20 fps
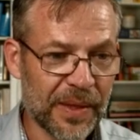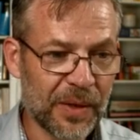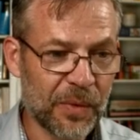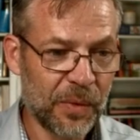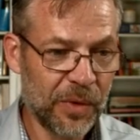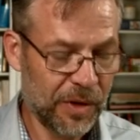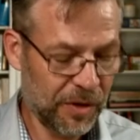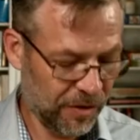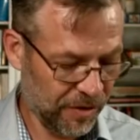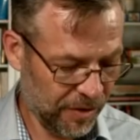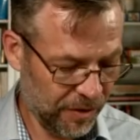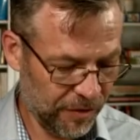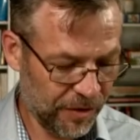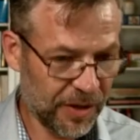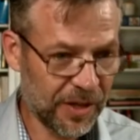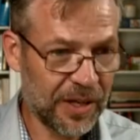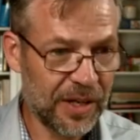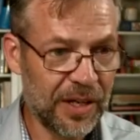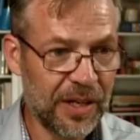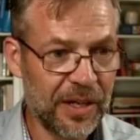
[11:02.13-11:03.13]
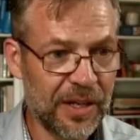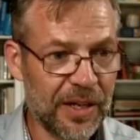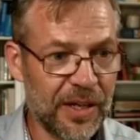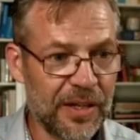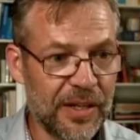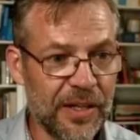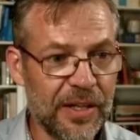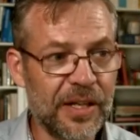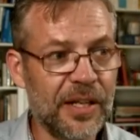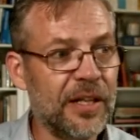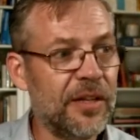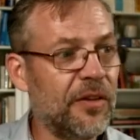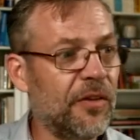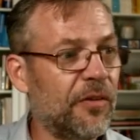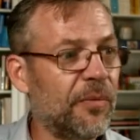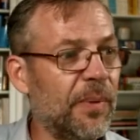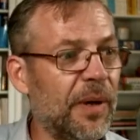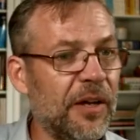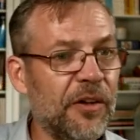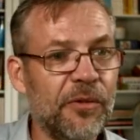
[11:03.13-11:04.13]
with the shift key and then hit the
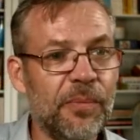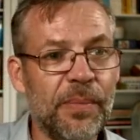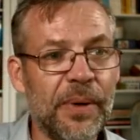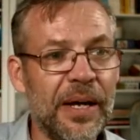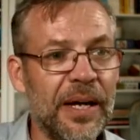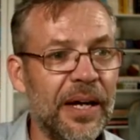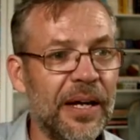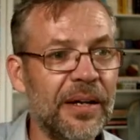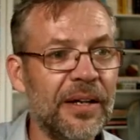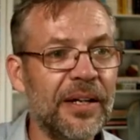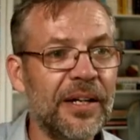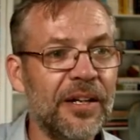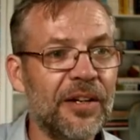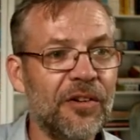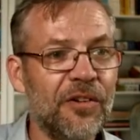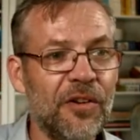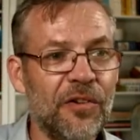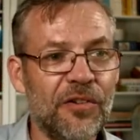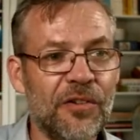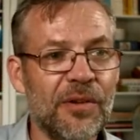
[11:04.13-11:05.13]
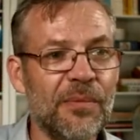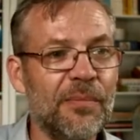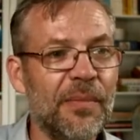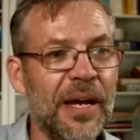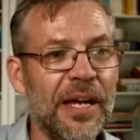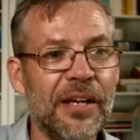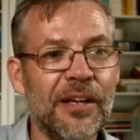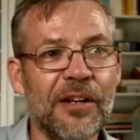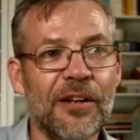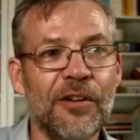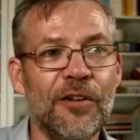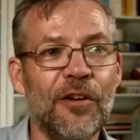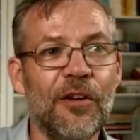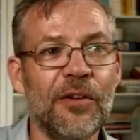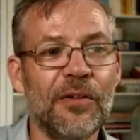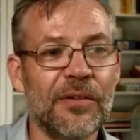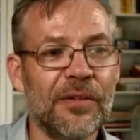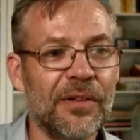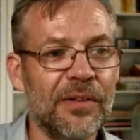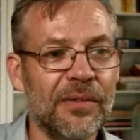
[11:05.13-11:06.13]
space bar just to make it a
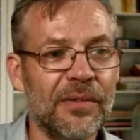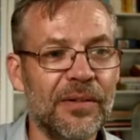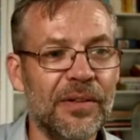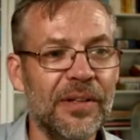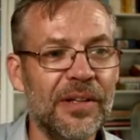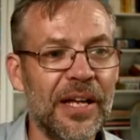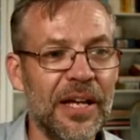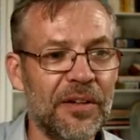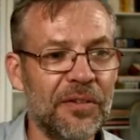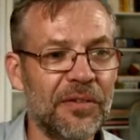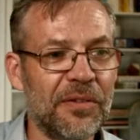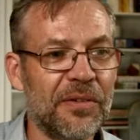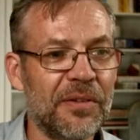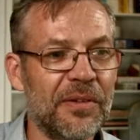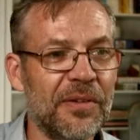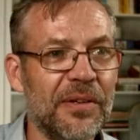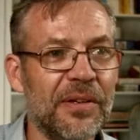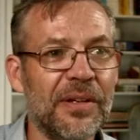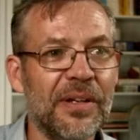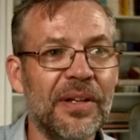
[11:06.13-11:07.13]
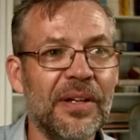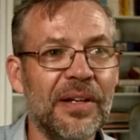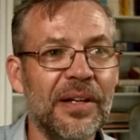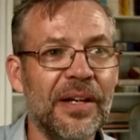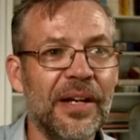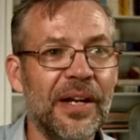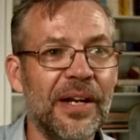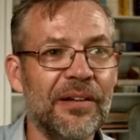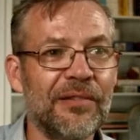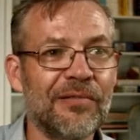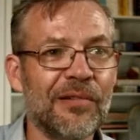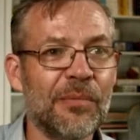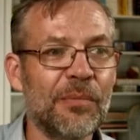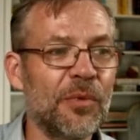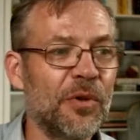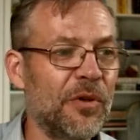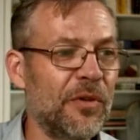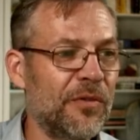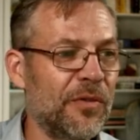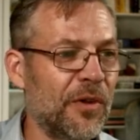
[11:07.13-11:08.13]
lot less and
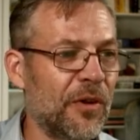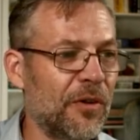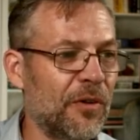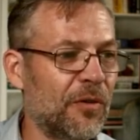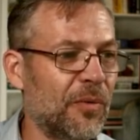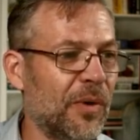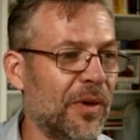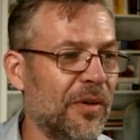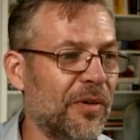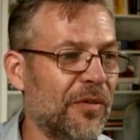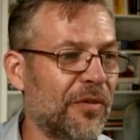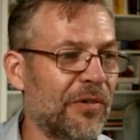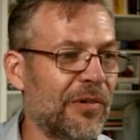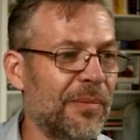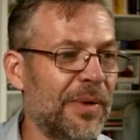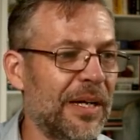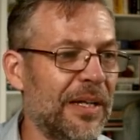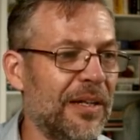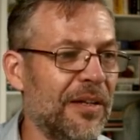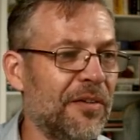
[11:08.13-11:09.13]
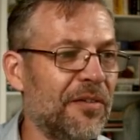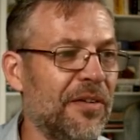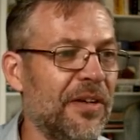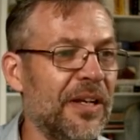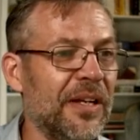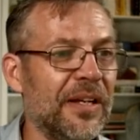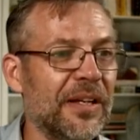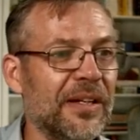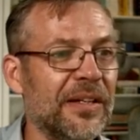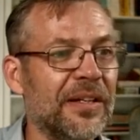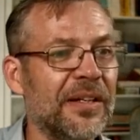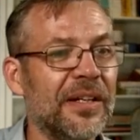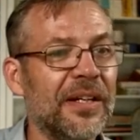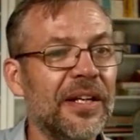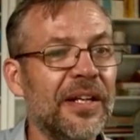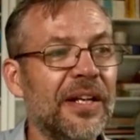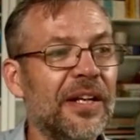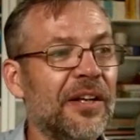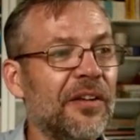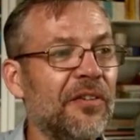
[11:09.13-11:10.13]
remove those ones from our list here.
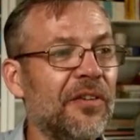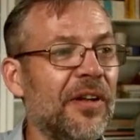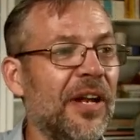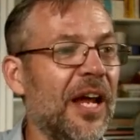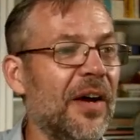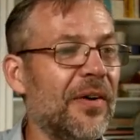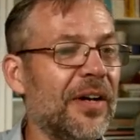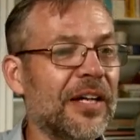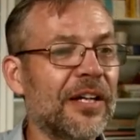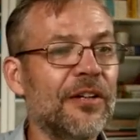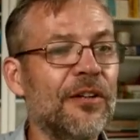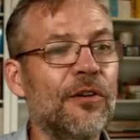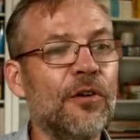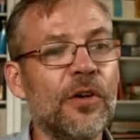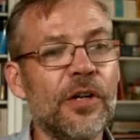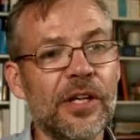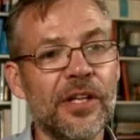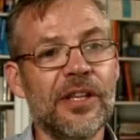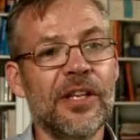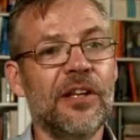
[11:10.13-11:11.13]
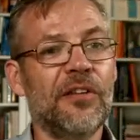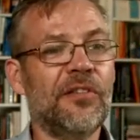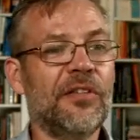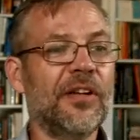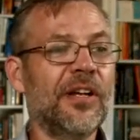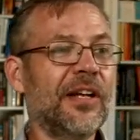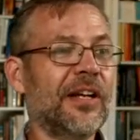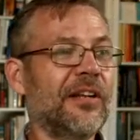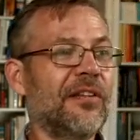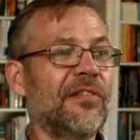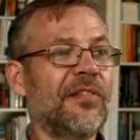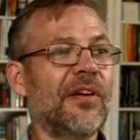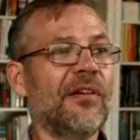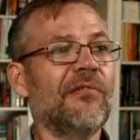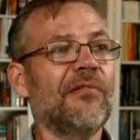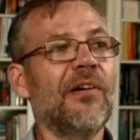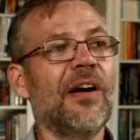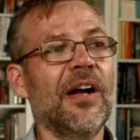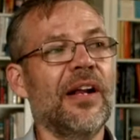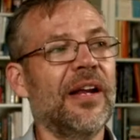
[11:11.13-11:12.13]
So now I can look at this and I can say,
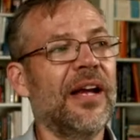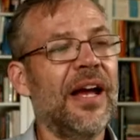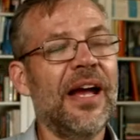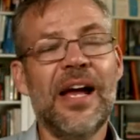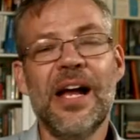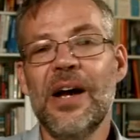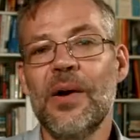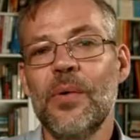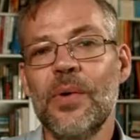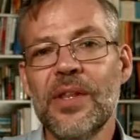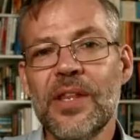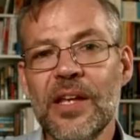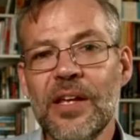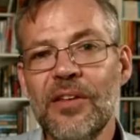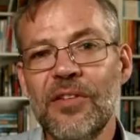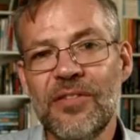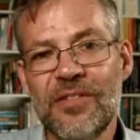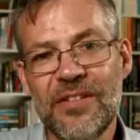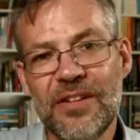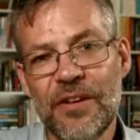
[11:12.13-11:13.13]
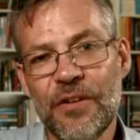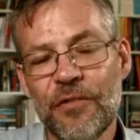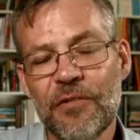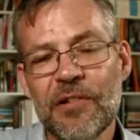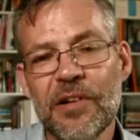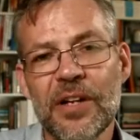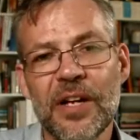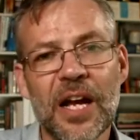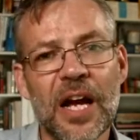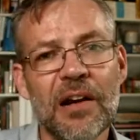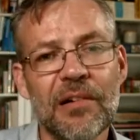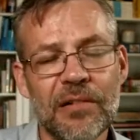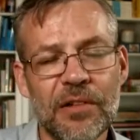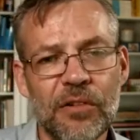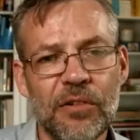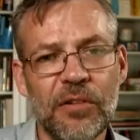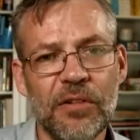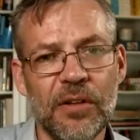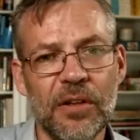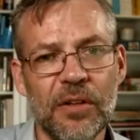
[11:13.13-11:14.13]
right, how are these different
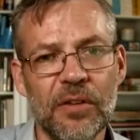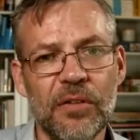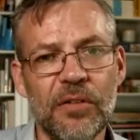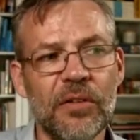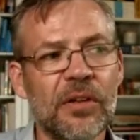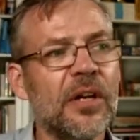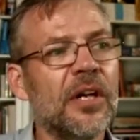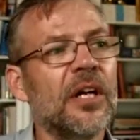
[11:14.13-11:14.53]
currencies